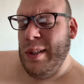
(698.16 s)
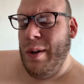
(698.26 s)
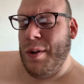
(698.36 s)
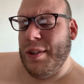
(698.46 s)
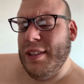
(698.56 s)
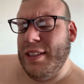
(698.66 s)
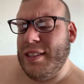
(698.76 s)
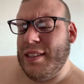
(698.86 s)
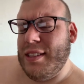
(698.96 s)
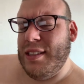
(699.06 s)
early
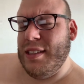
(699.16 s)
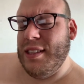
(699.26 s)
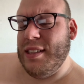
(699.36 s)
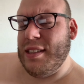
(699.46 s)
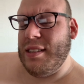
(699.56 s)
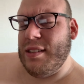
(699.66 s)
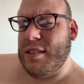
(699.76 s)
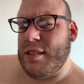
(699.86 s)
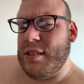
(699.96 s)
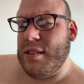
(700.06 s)

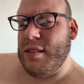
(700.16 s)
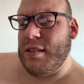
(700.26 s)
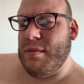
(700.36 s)
seasons.